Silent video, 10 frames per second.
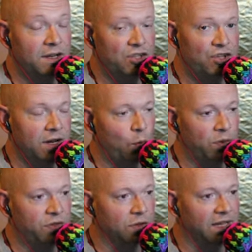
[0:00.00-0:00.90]
conditioning
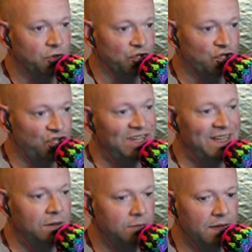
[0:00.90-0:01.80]
with the letter
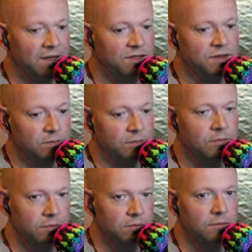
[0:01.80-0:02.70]
G. That's
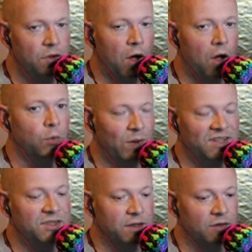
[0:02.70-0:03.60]

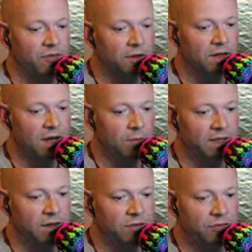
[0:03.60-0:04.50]
always the default, I
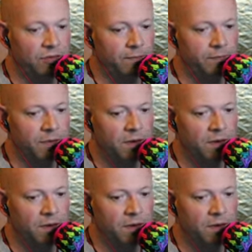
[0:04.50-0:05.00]
believe.